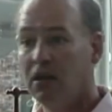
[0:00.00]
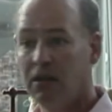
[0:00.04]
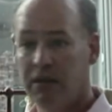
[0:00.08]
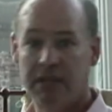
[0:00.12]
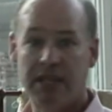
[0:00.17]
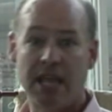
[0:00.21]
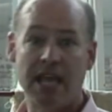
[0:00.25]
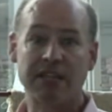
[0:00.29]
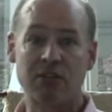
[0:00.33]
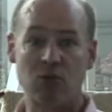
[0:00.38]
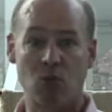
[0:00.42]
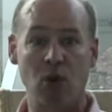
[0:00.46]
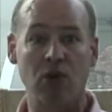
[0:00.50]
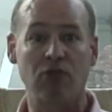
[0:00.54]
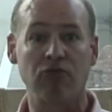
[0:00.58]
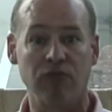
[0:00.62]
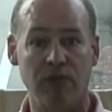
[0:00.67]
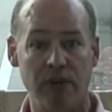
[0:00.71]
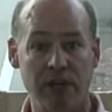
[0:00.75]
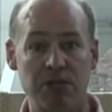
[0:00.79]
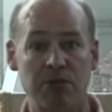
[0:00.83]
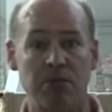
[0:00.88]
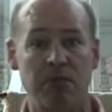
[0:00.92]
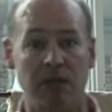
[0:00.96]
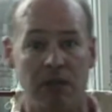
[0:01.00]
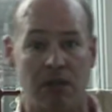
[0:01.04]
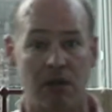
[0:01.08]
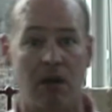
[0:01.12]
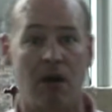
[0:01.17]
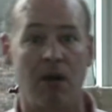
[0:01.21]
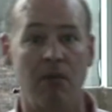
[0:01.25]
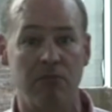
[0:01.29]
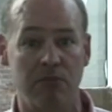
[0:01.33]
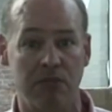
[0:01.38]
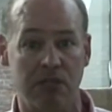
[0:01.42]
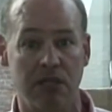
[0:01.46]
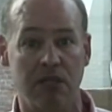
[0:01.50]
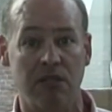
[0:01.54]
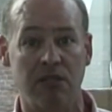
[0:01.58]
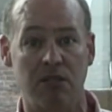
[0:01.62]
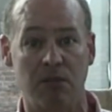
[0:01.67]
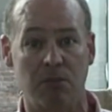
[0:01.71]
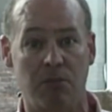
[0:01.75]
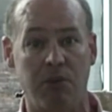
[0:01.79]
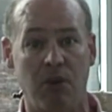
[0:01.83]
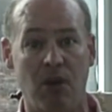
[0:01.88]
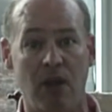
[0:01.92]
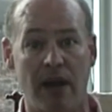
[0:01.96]
and that's where Richmond comes
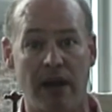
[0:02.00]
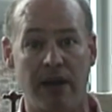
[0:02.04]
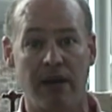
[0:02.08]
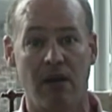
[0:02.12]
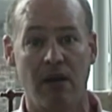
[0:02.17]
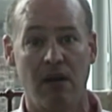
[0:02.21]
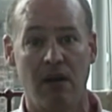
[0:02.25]
into play.